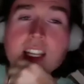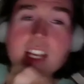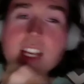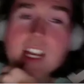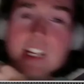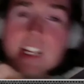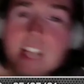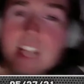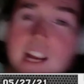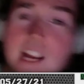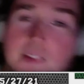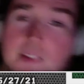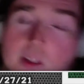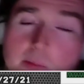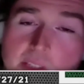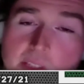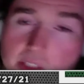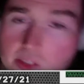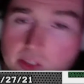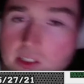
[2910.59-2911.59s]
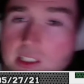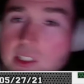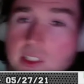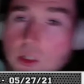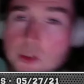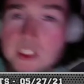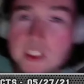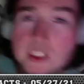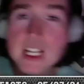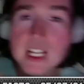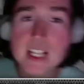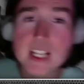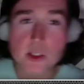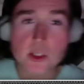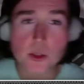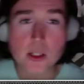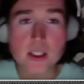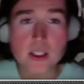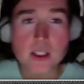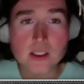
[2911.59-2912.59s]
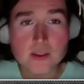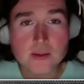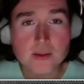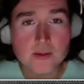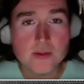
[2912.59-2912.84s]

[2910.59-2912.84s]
can't have them during OTAs, right?